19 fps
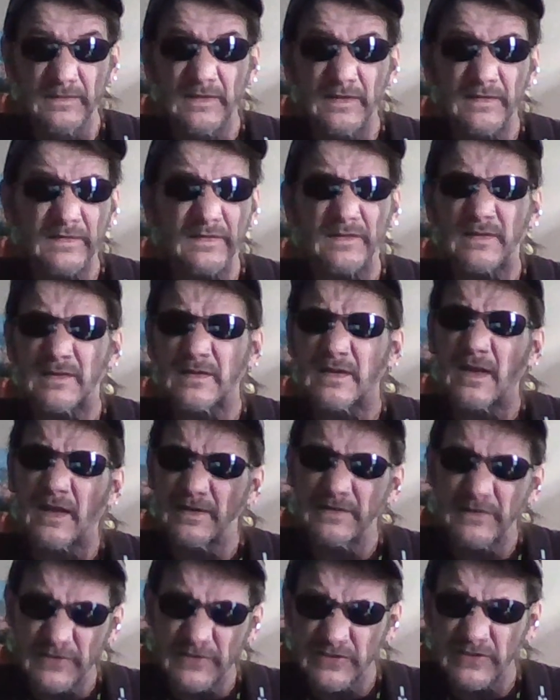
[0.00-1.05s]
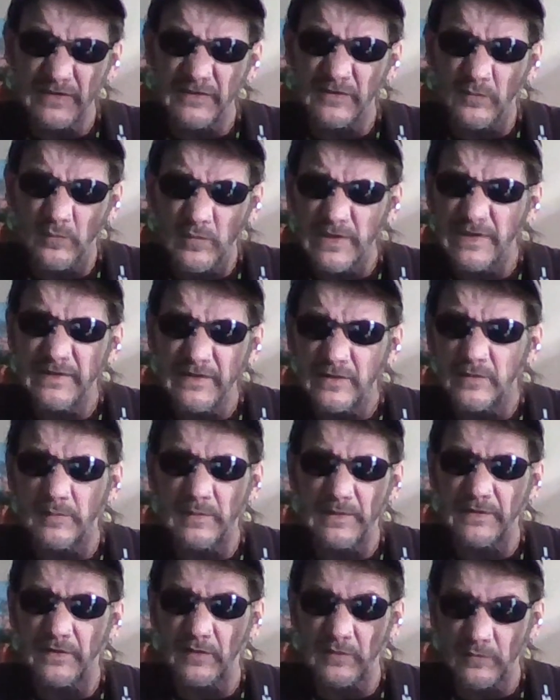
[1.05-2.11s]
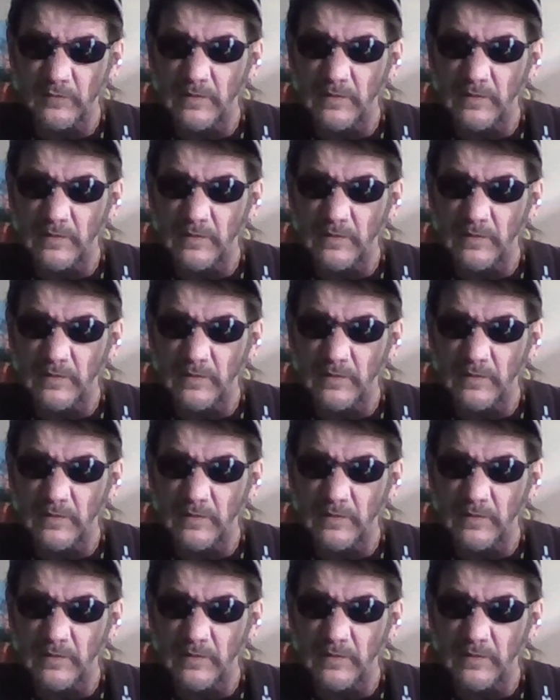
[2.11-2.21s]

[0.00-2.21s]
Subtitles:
this is the kind of shit that we deal with on